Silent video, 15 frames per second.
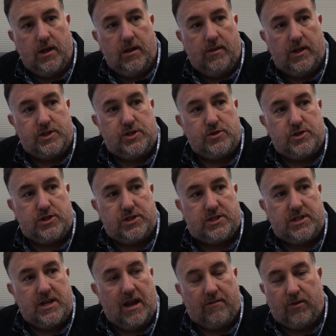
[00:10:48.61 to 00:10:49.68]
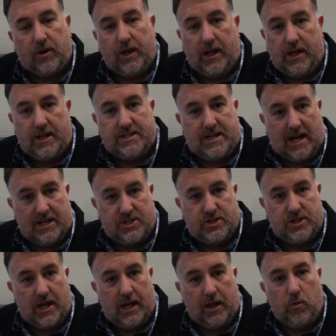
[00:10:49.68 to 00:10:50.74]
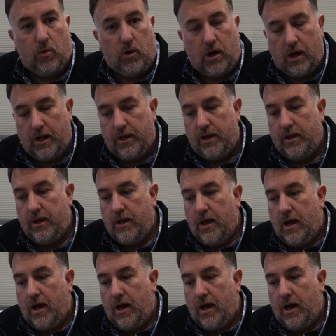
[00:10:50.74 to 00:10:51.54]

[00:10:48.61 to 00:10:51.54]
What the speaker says: that you just never get attached to any one.